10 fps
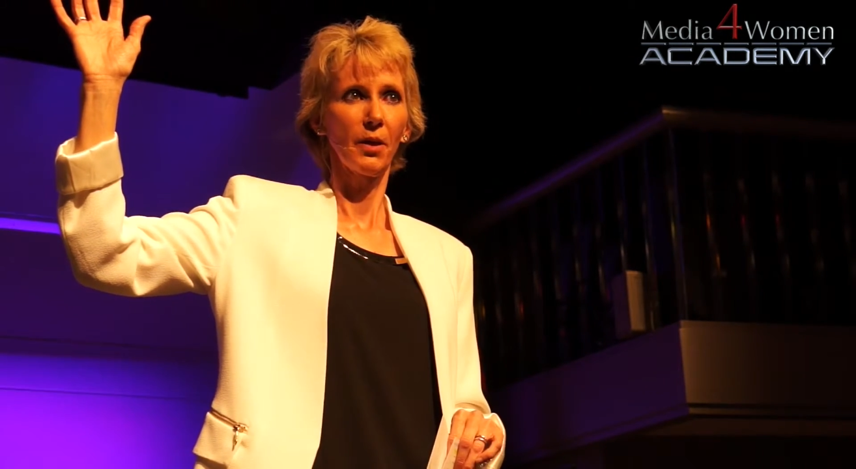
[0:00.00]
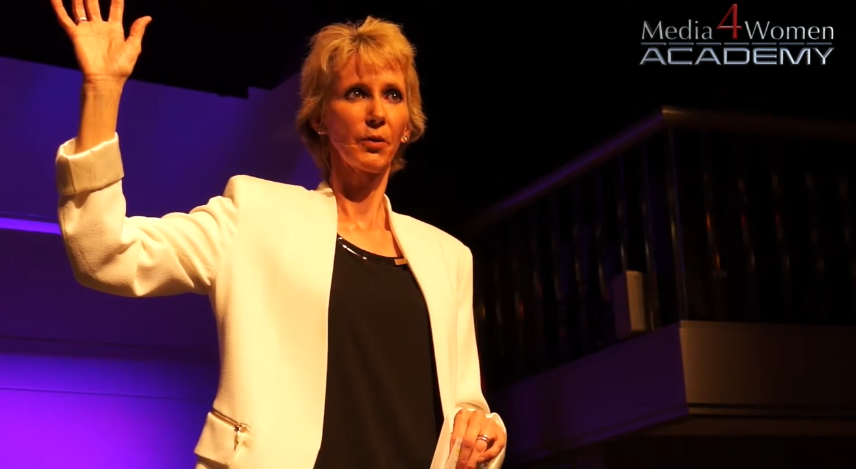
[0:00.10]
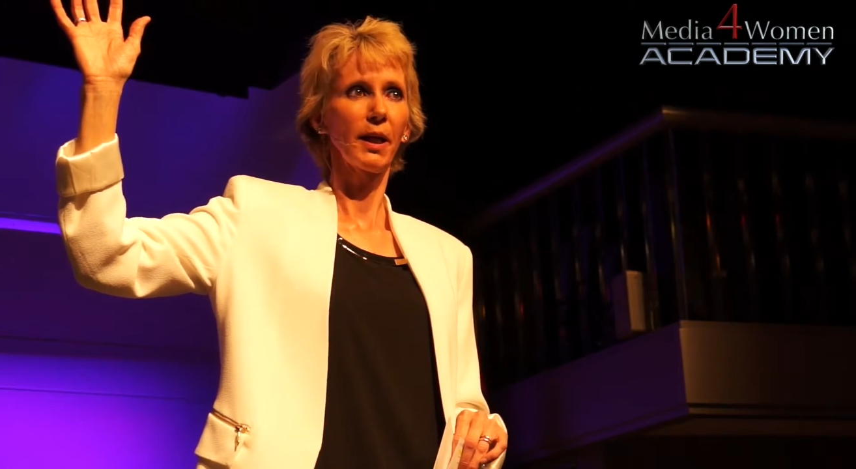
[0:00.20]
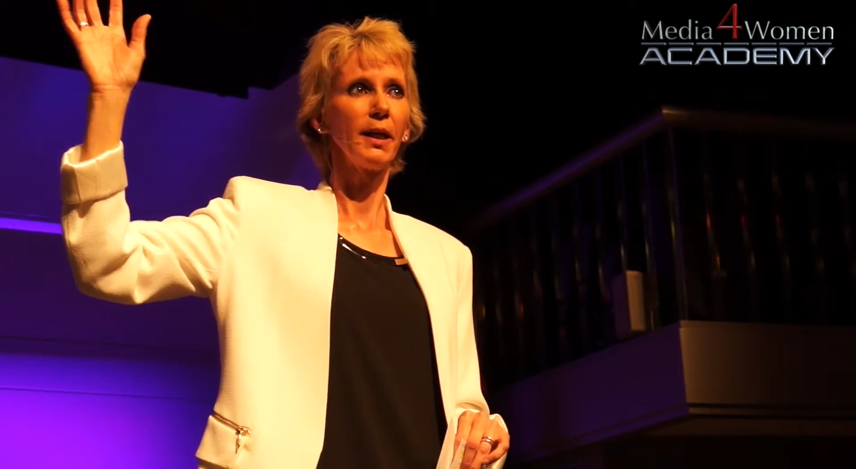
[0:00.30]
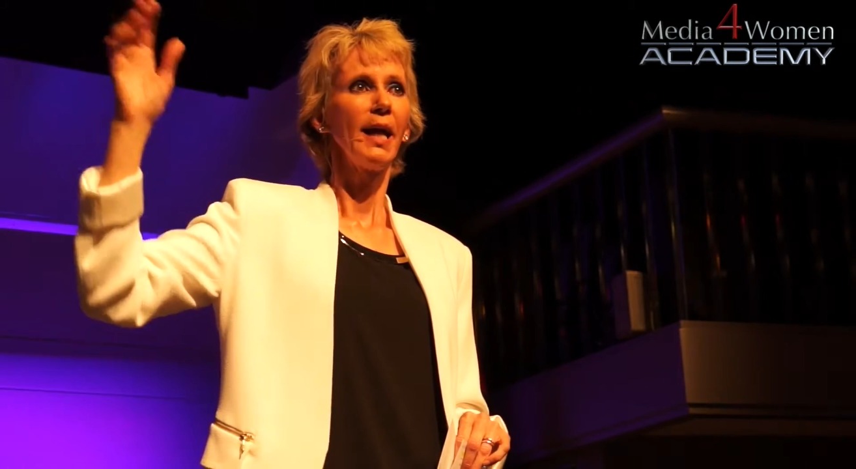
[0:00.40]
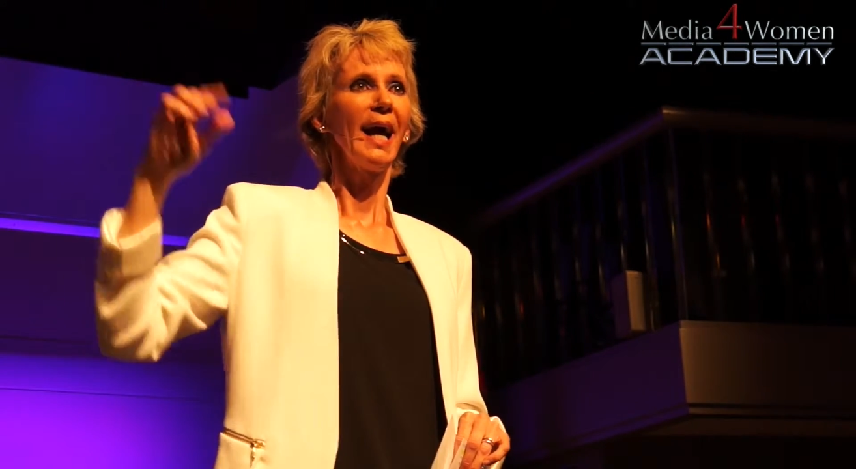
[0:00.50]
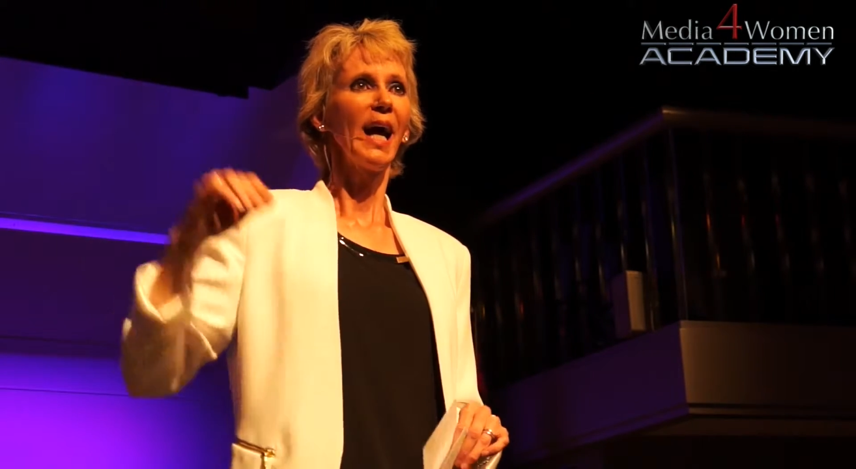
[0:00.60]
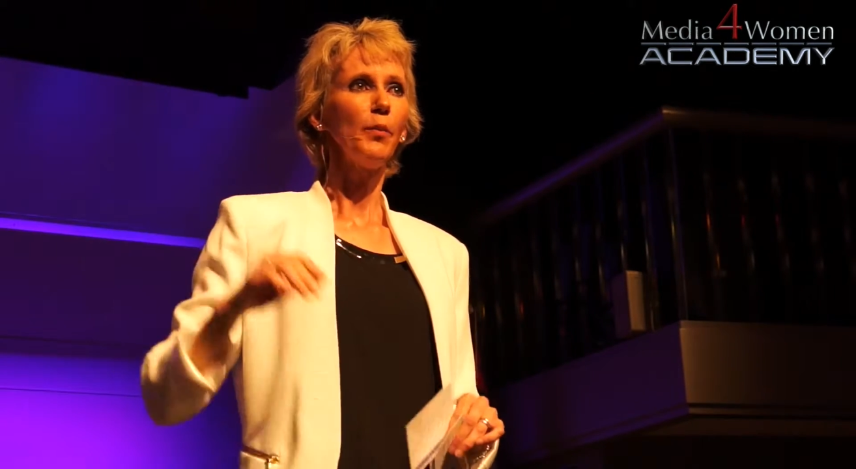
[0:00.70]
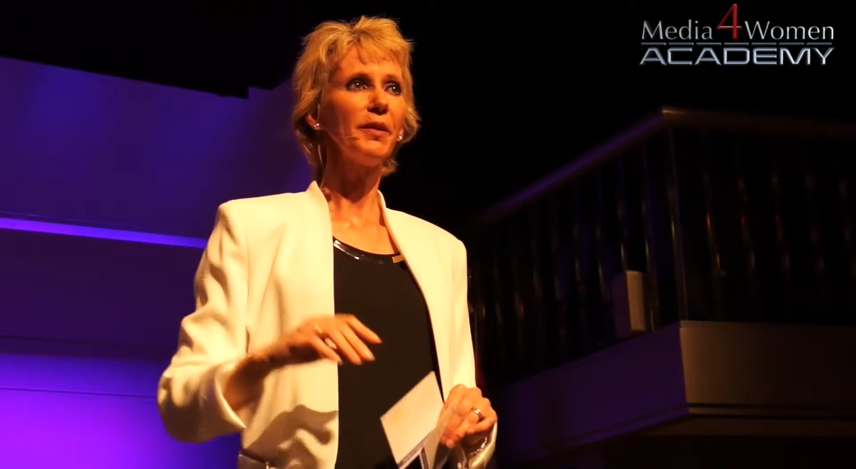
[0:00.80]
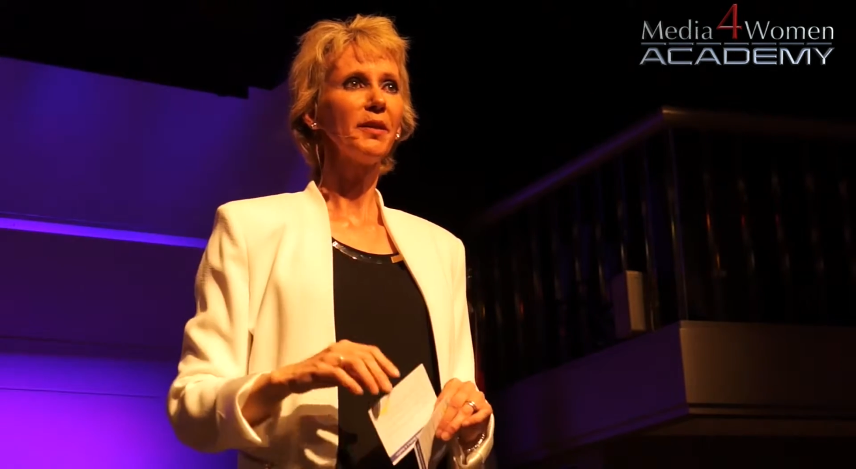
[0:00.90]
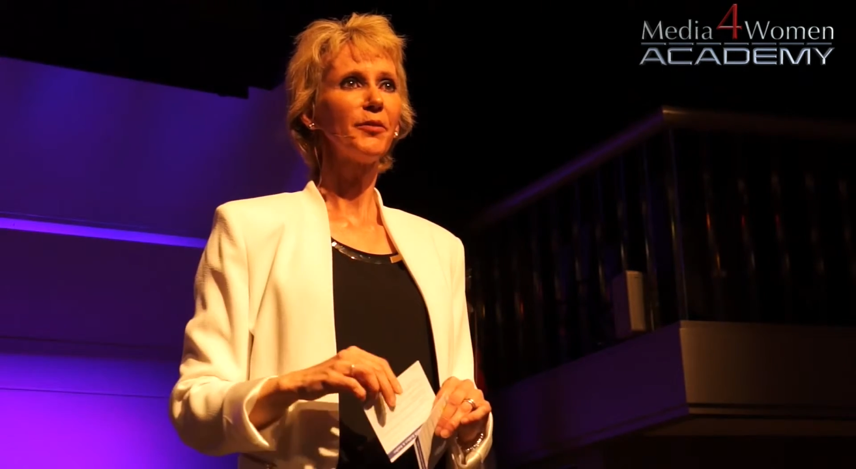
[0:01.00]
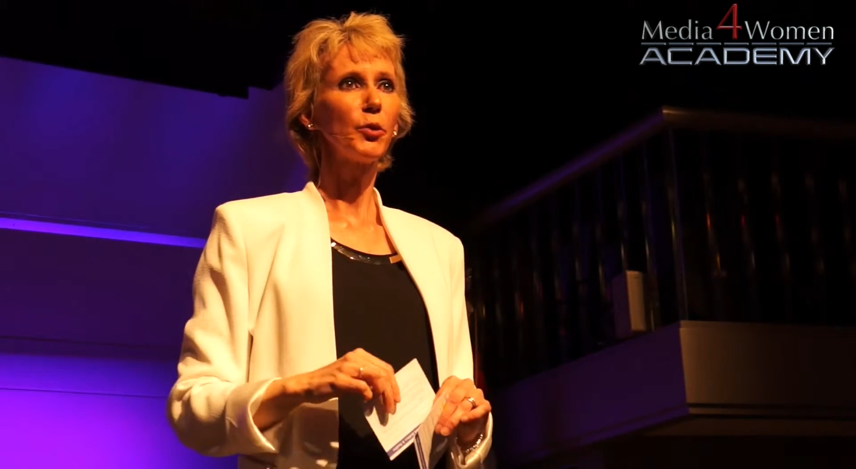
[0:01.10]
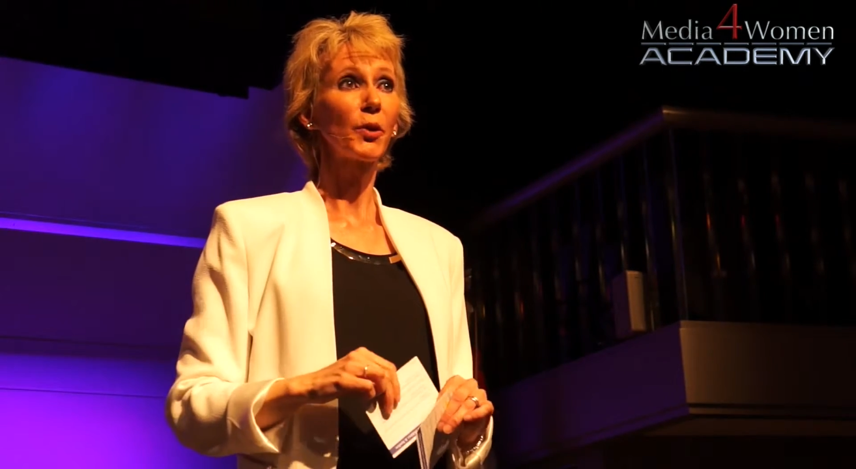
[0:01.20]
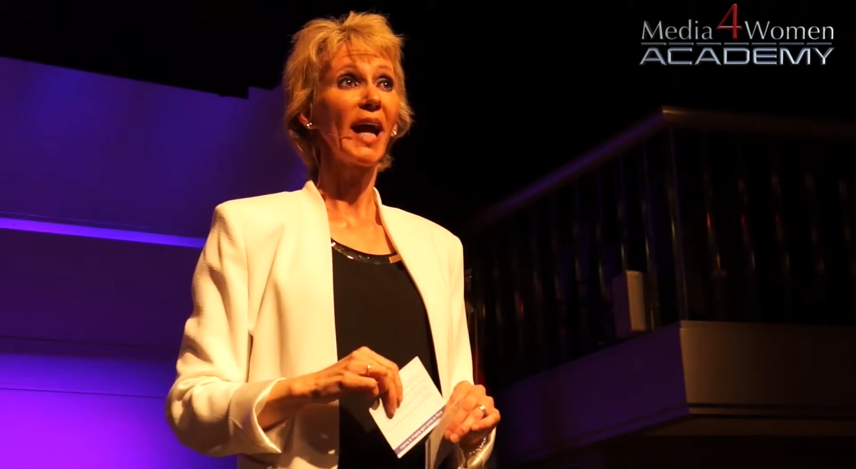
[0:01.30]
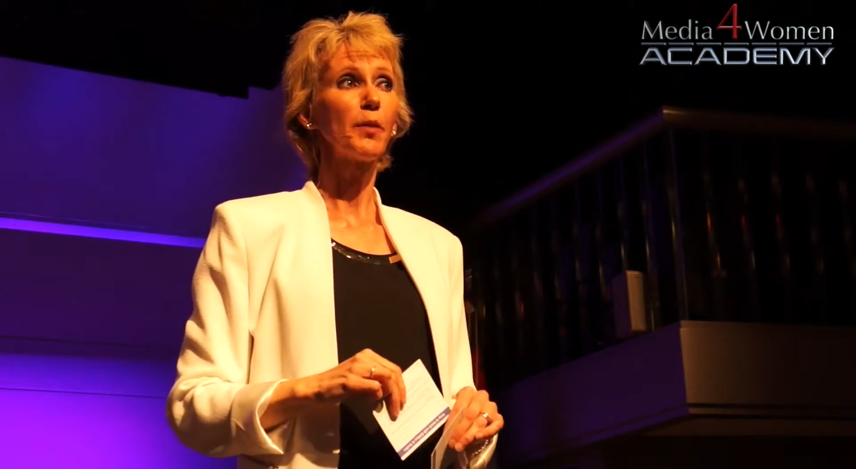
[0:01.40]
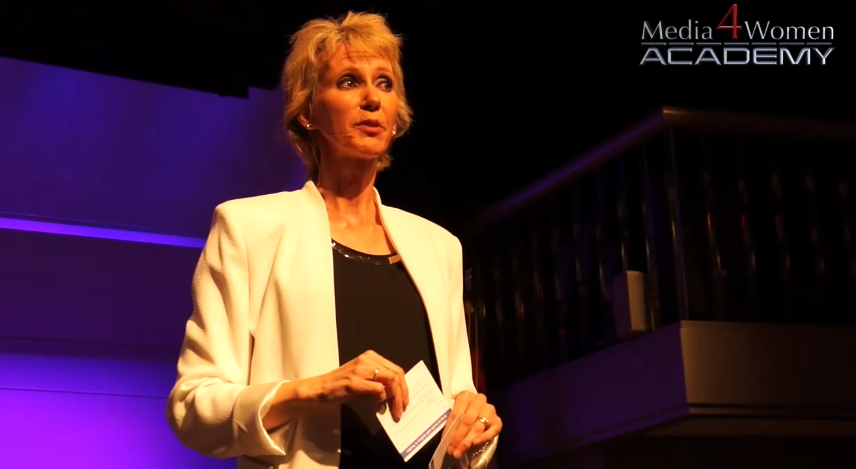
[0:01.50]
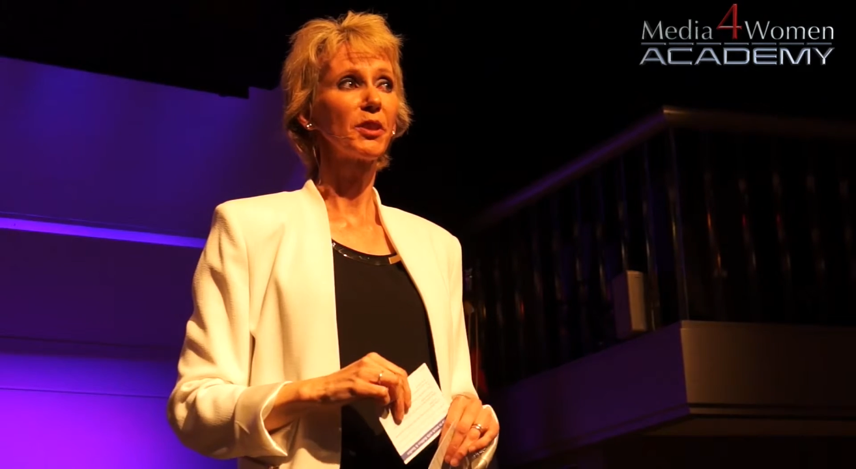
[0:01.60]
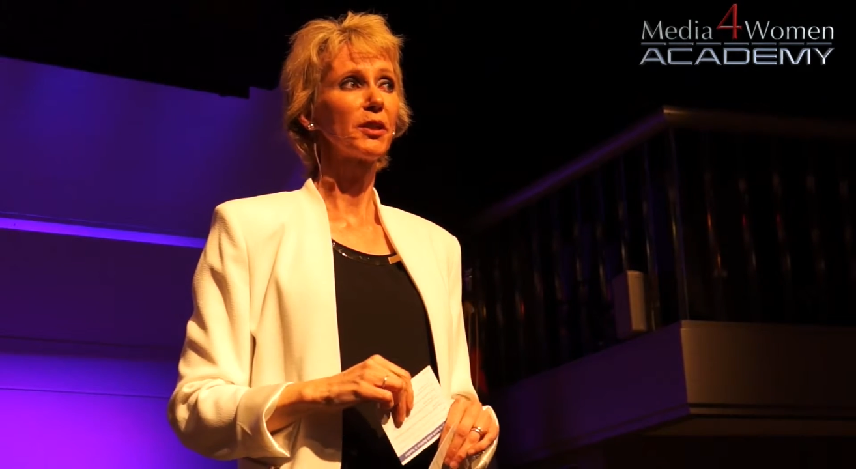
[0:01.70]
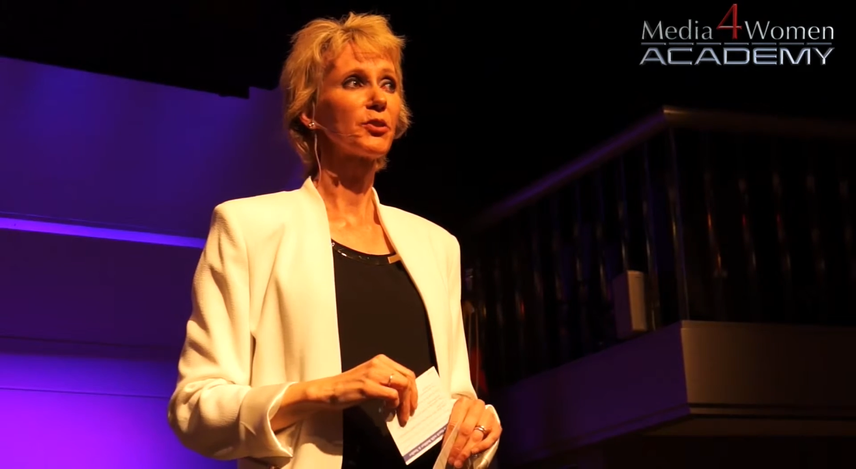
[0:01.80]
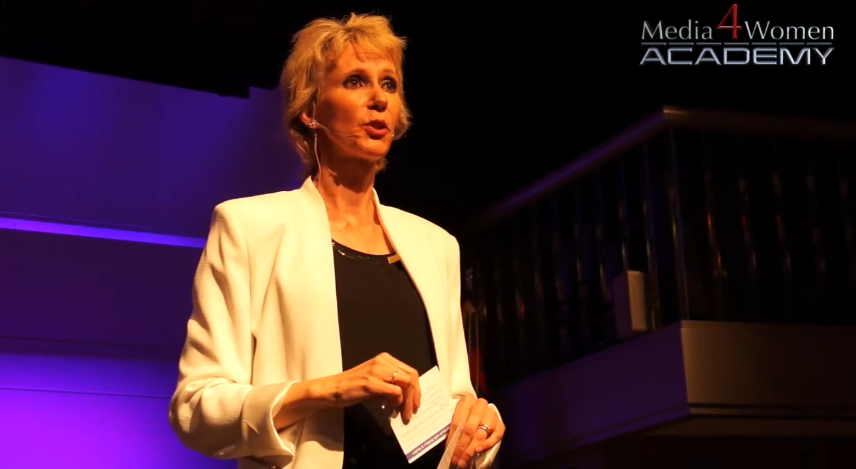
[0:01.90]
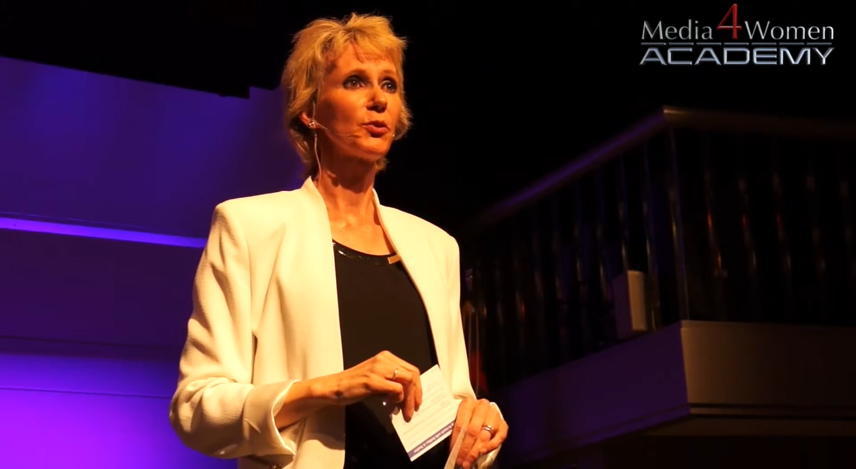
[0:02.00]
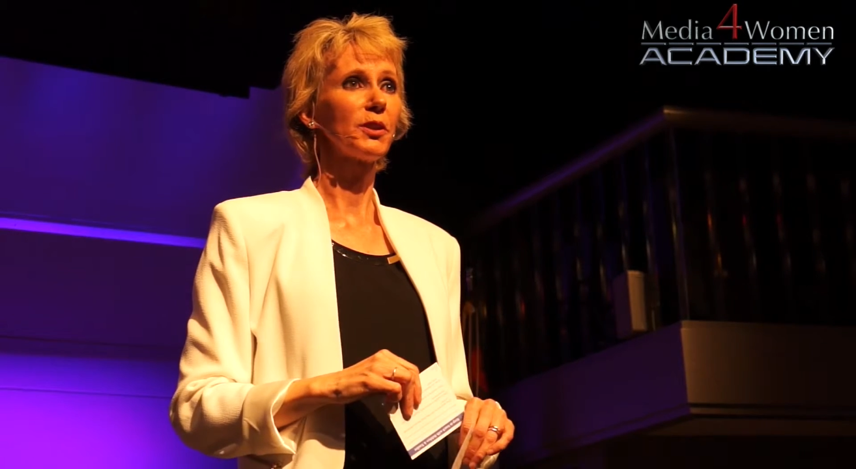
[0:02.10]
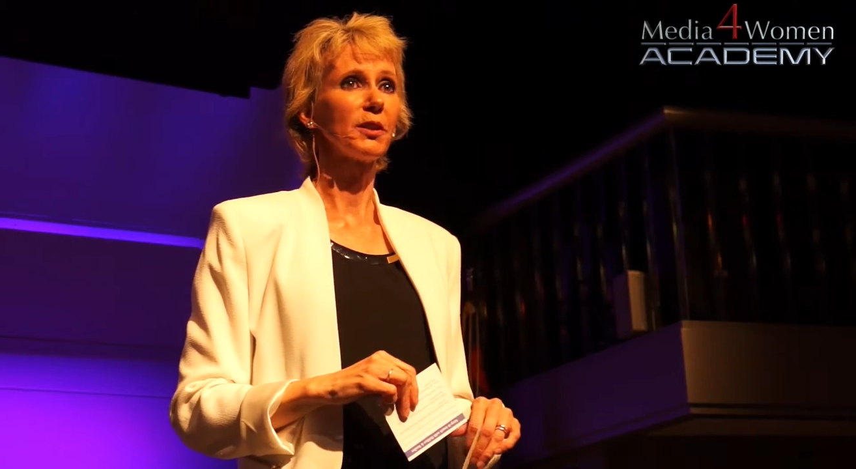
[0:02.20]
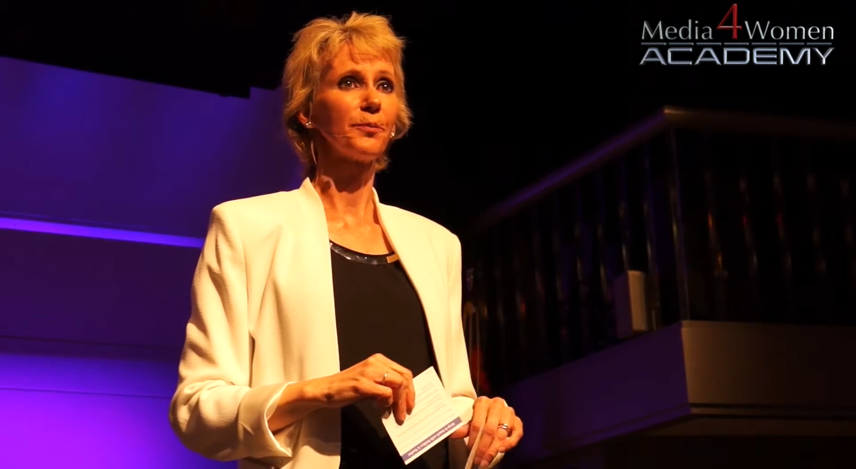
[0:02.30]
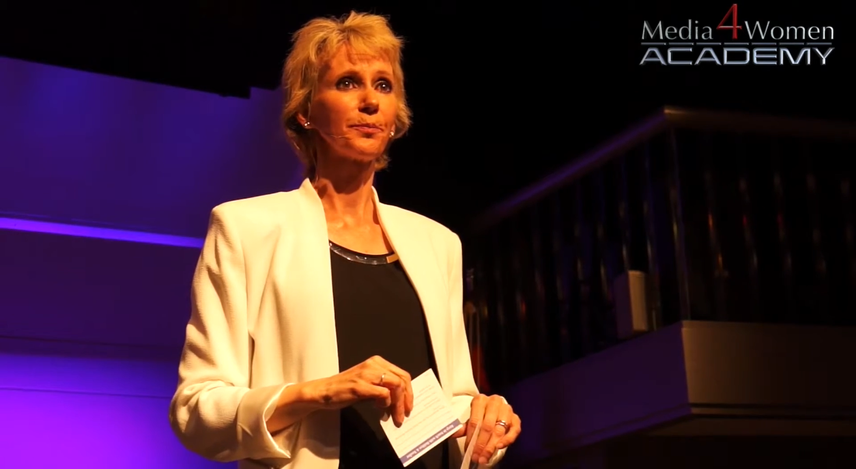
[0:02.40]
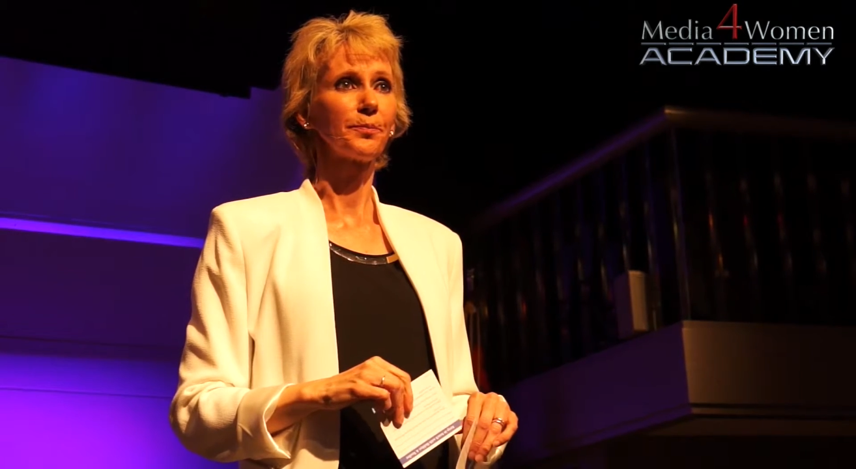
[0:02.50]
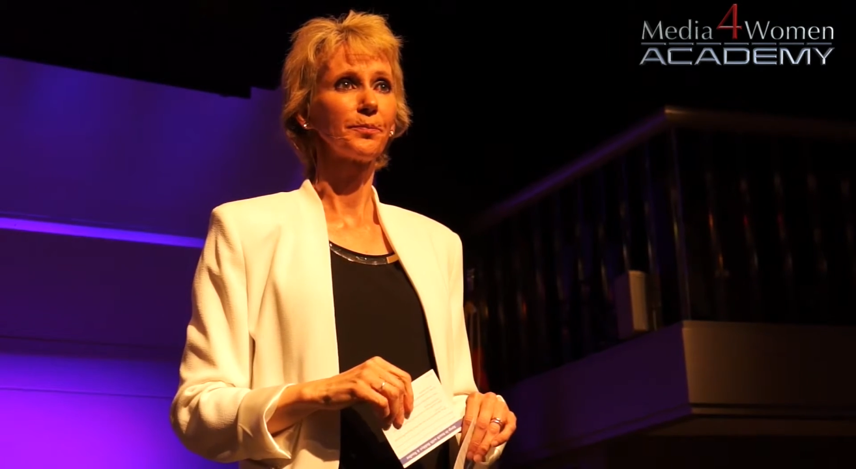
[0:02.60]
Okay. How many of you are an Amazon associate?